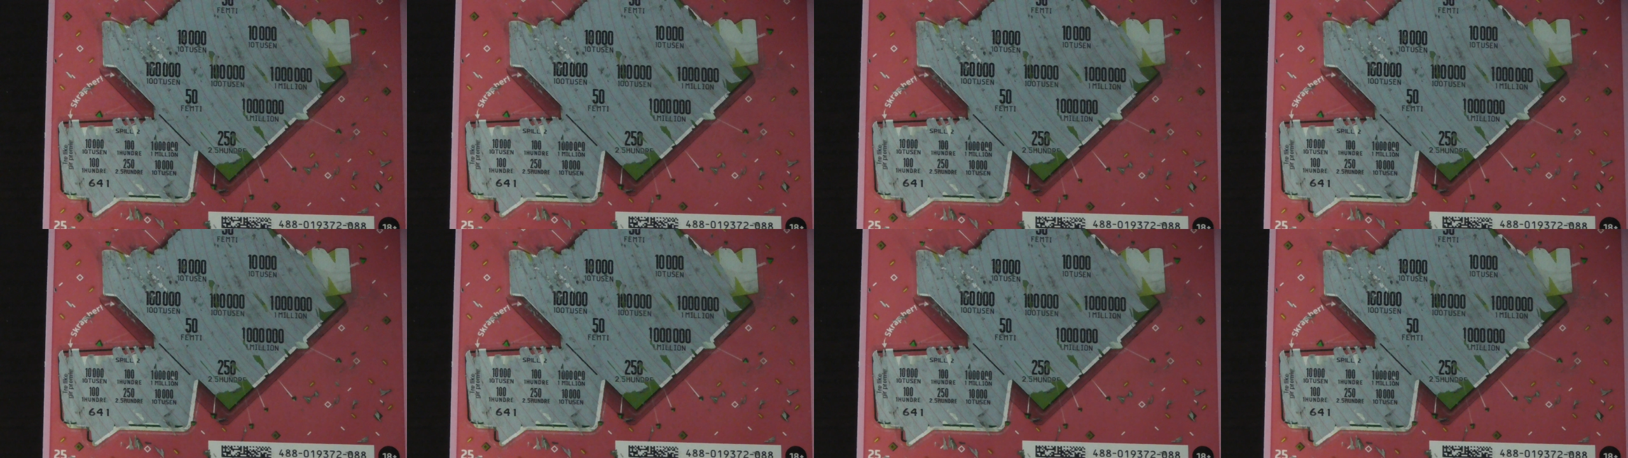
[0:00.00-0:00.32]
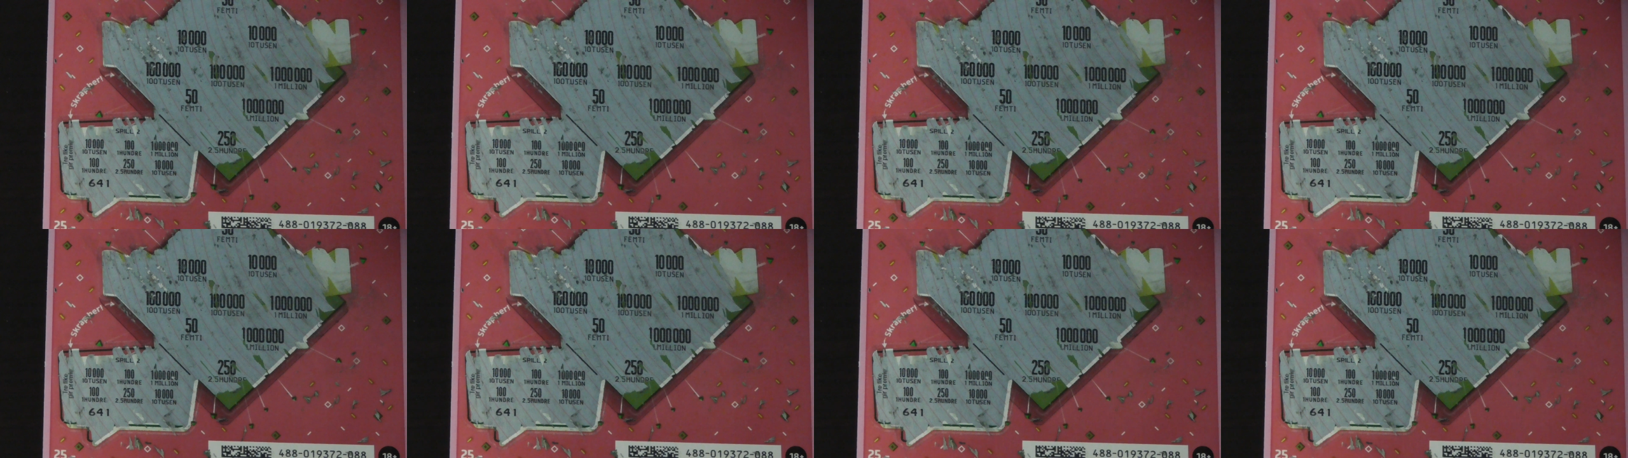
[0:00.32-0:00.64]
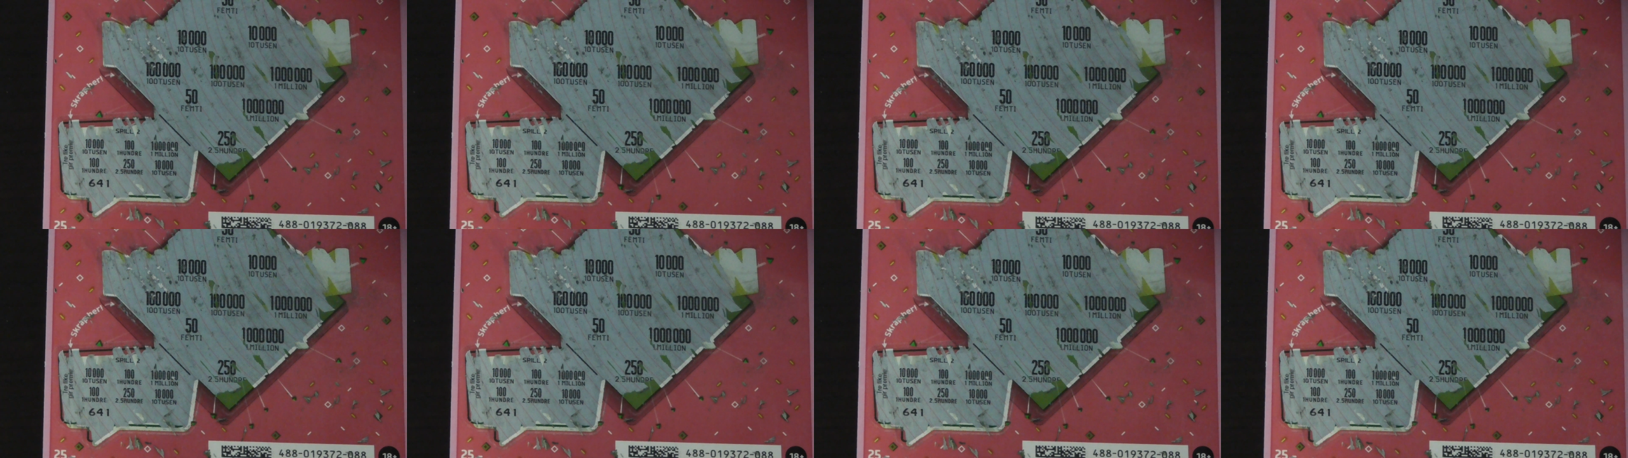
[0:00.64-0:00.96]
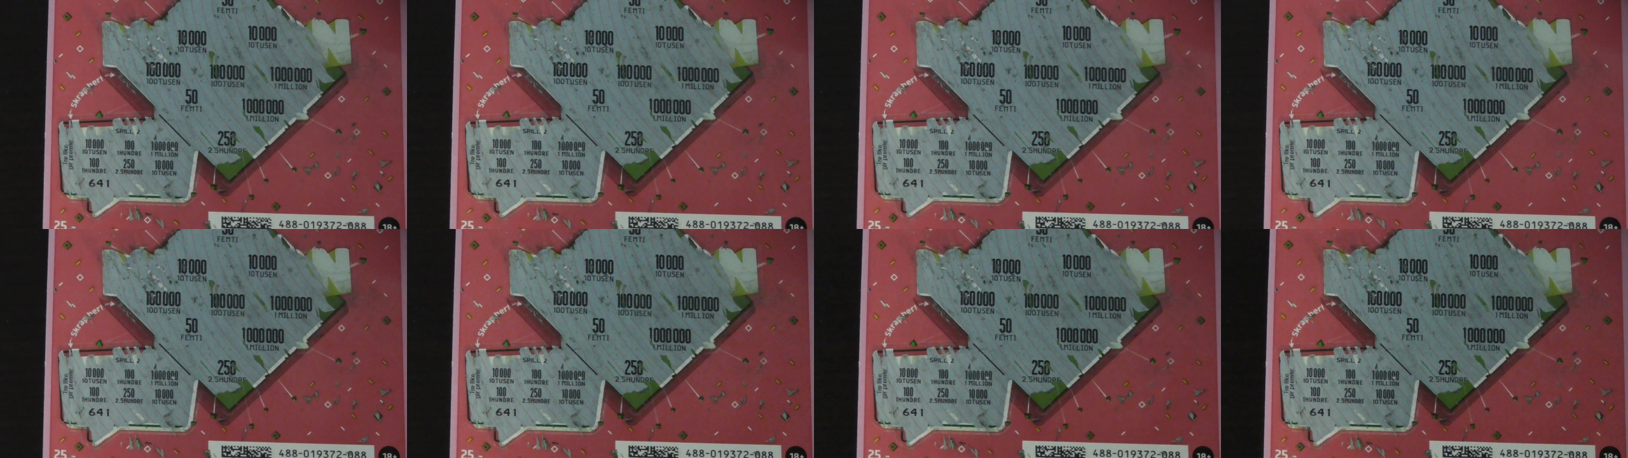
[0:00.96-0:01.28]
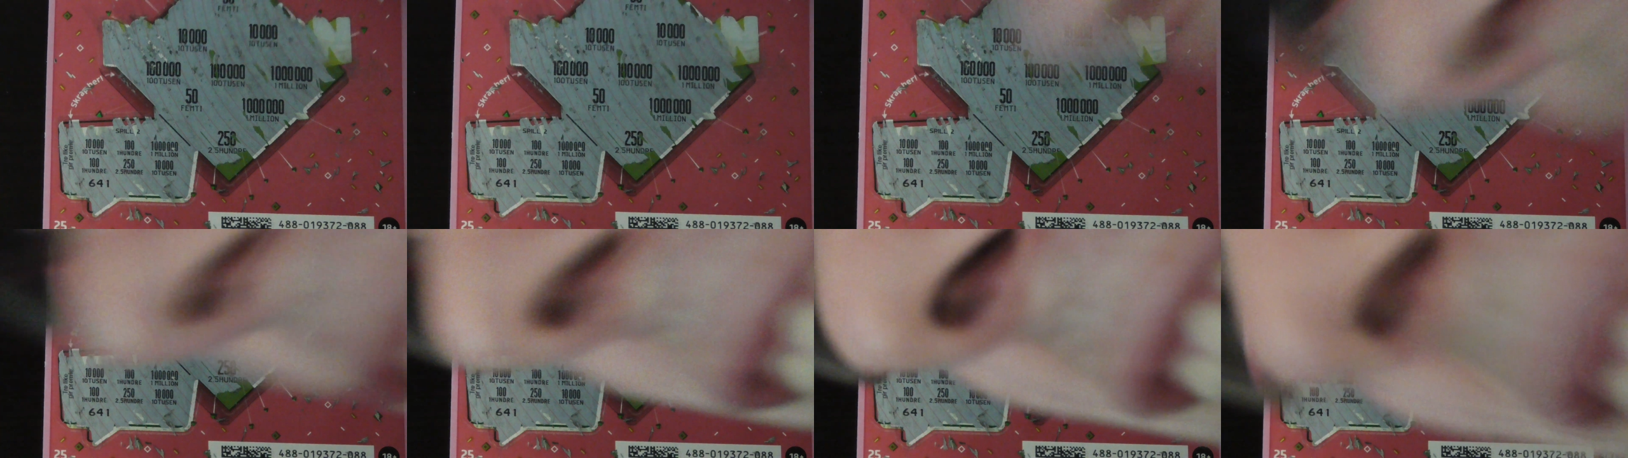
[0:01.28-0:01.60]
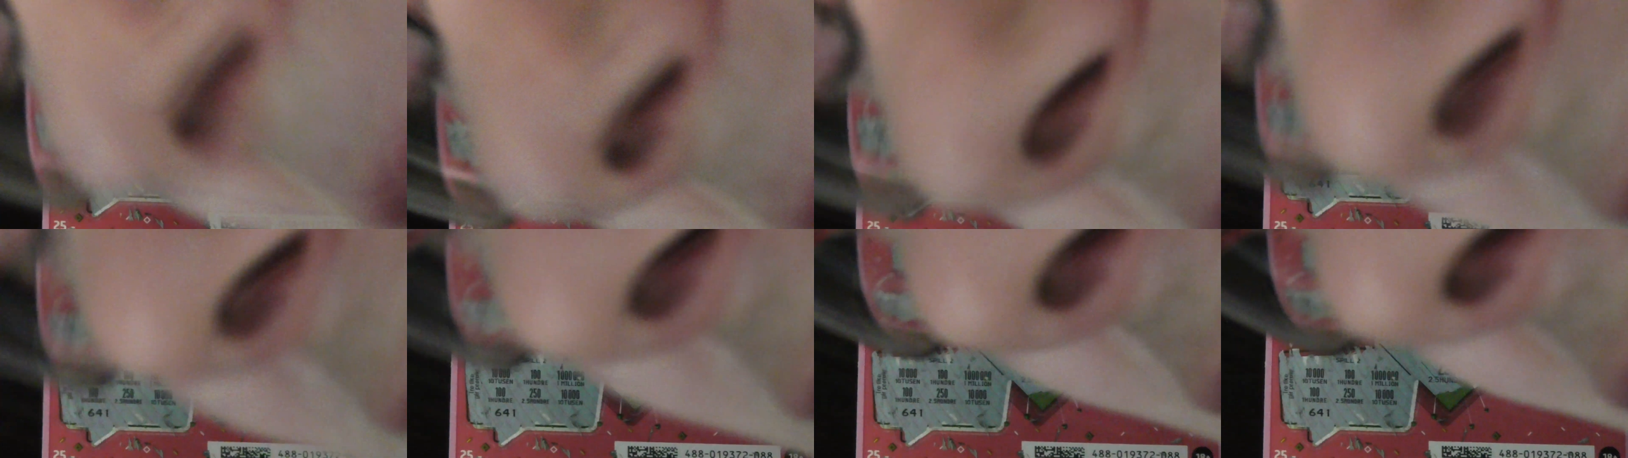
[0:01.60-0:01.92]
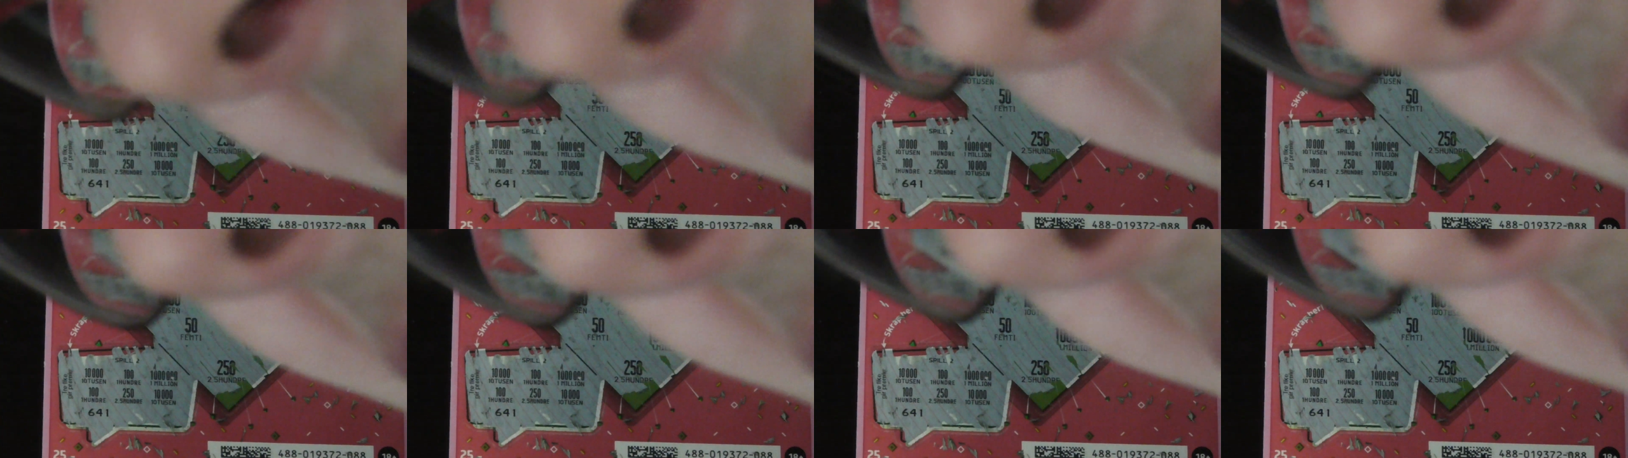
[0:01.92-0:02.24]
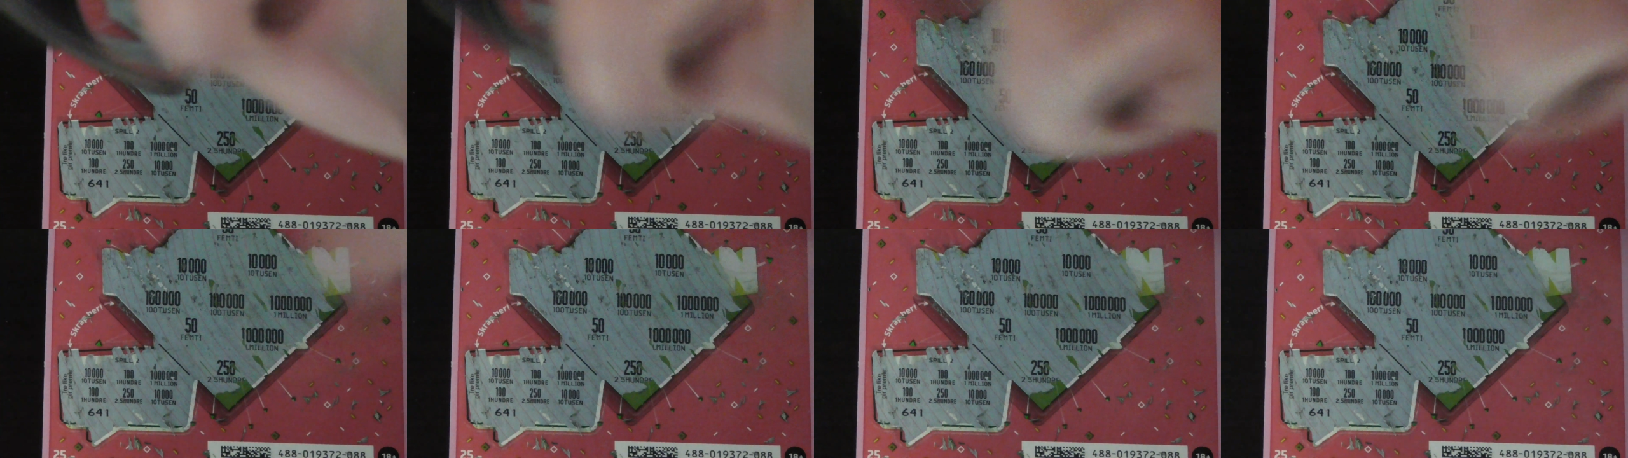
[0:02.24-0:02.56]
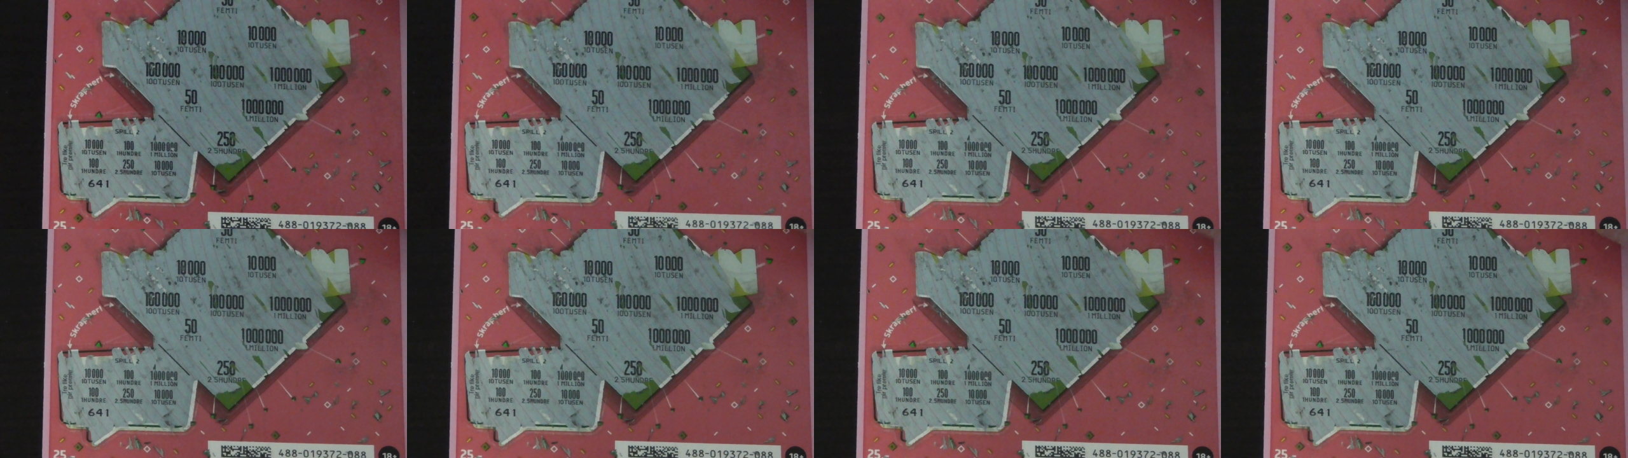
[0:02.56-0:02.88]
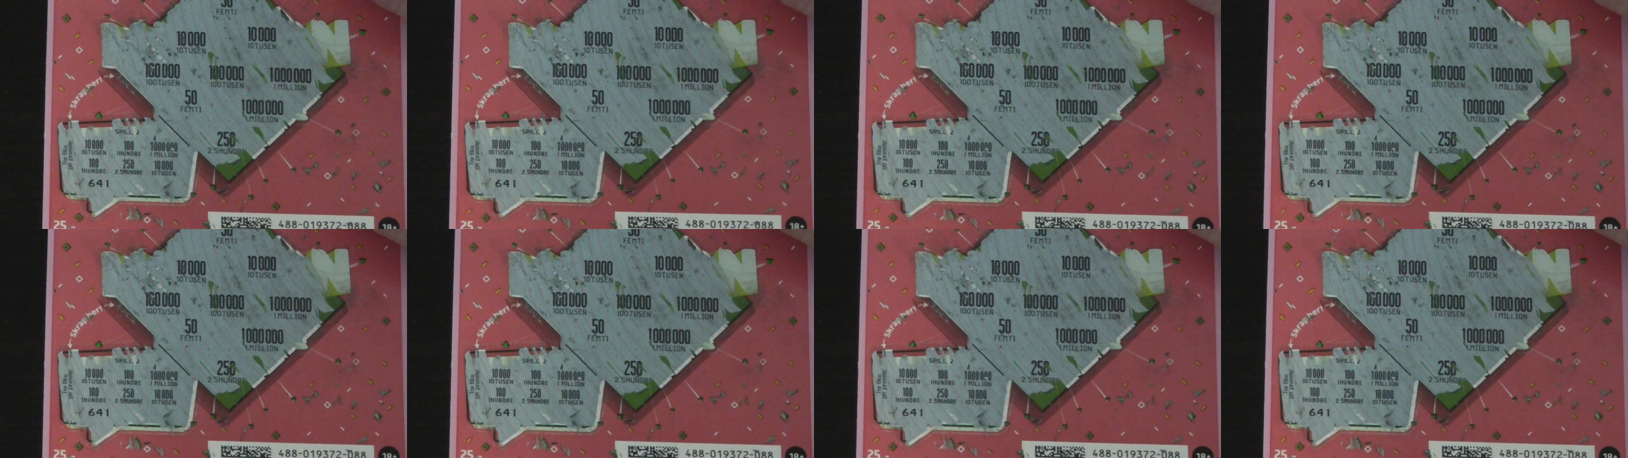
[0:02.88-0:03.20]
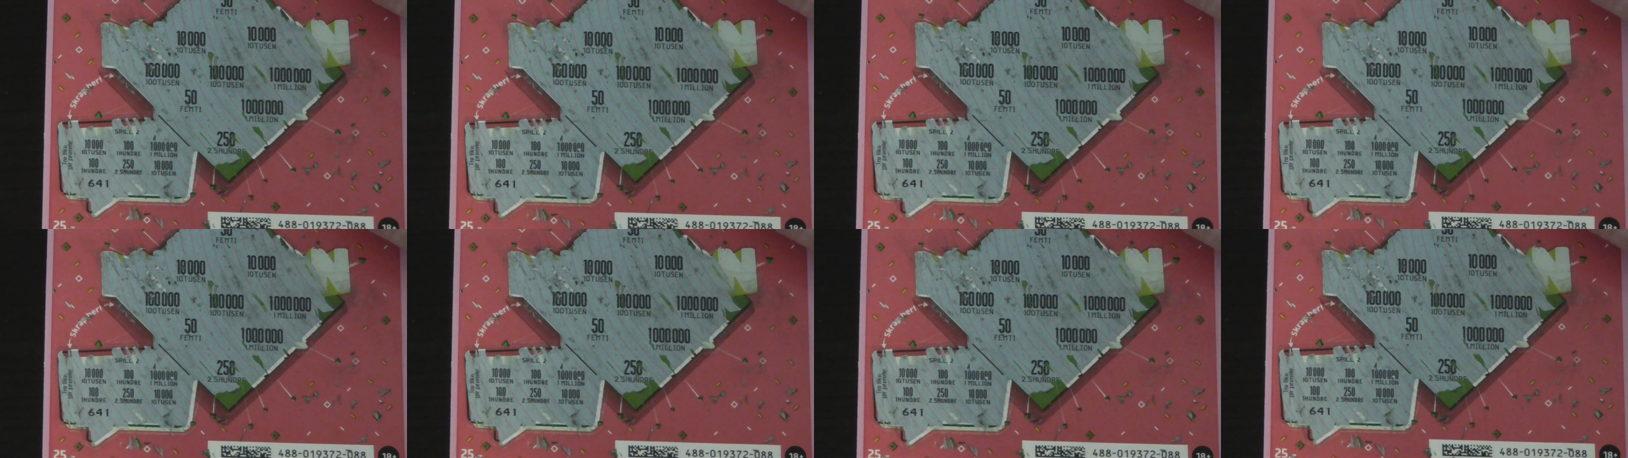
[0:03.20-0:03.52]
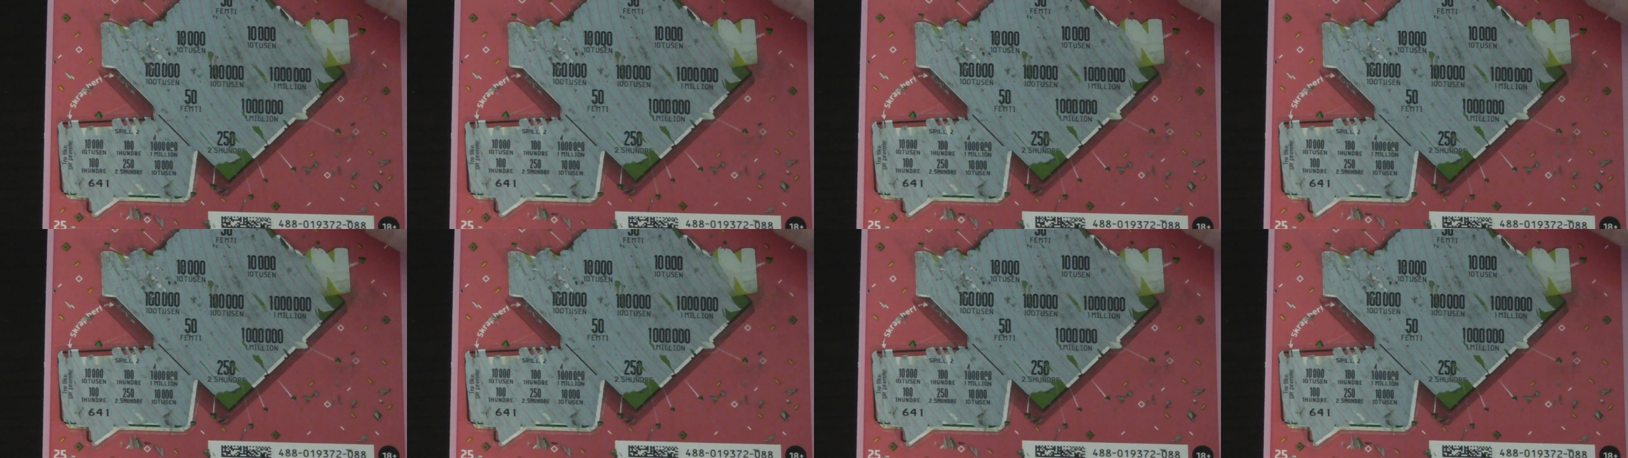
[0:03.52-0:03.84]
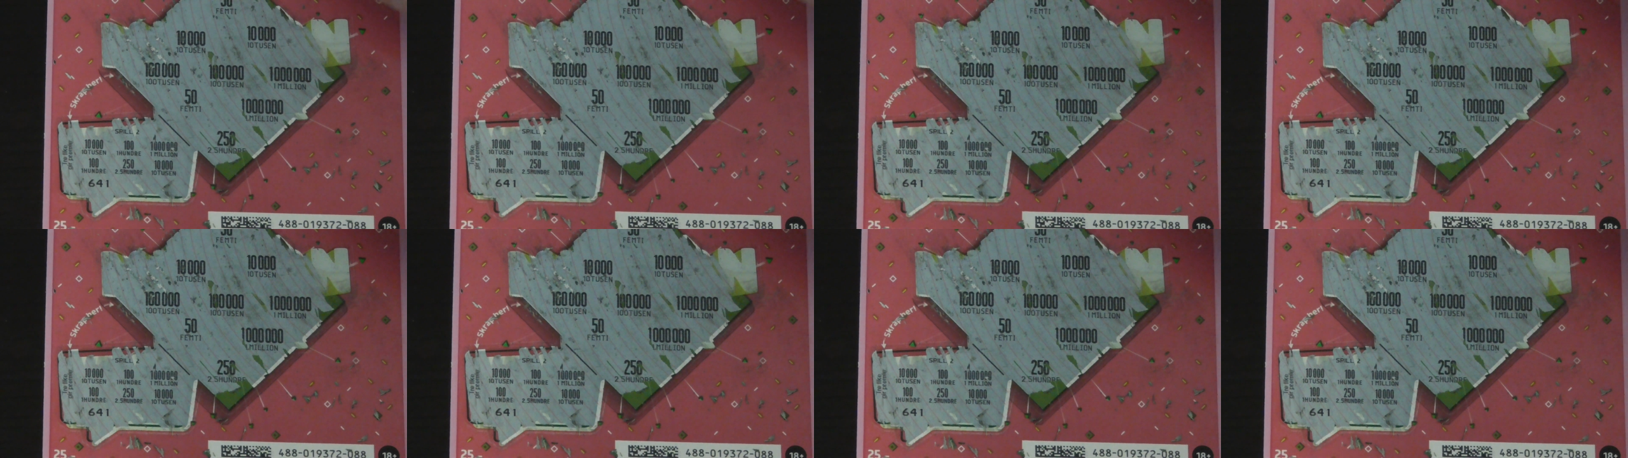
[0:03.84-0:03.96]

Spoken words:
[unreadable: no face in view]